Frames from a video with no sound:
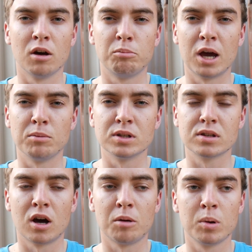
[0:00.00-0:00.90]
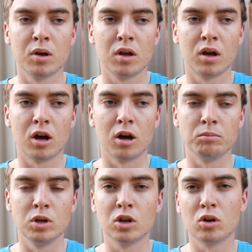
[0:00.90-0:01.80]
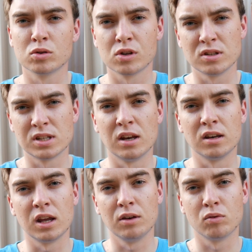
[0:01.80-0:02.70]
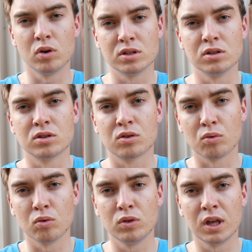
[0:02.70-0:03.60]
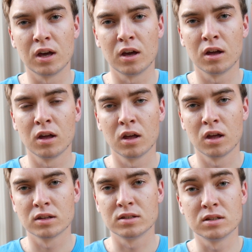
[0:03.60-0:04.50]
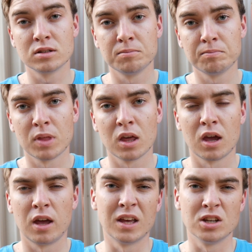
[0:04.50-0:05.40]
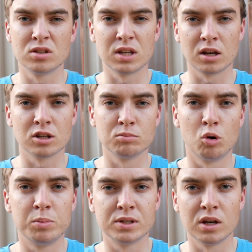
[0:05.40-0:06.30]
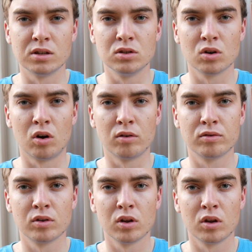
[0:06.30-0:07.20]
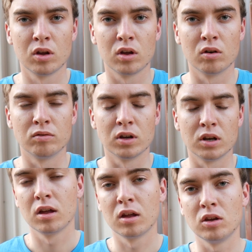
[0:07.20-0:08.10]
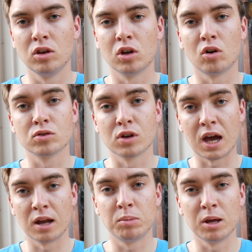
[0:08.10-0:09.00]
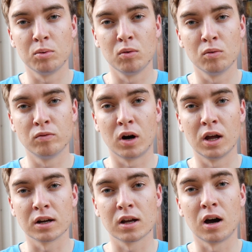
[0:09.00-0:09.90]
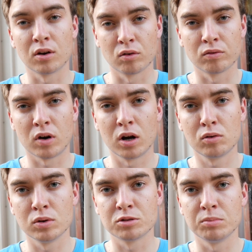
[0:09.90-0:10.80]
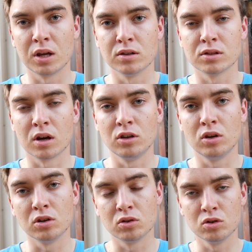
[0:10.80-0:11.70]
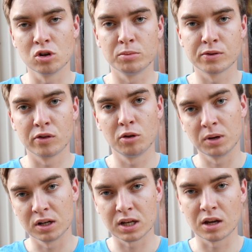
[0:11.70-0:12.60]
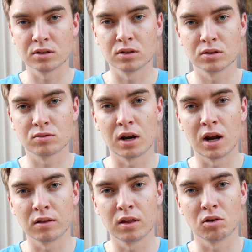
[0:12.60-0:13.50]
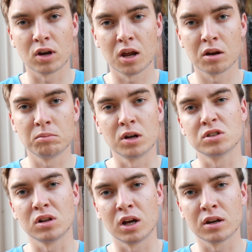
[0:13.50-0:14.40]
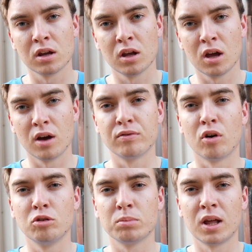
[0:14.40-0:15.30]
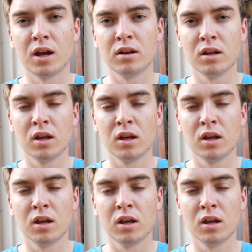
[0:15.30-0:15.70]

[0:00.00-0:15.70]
payments up. You can also send invoices through their system and they just take a small percentage off of it. You can also add people via card on file, which means you can do jobs for them and it takes it straight out of their account, much like a phone plan.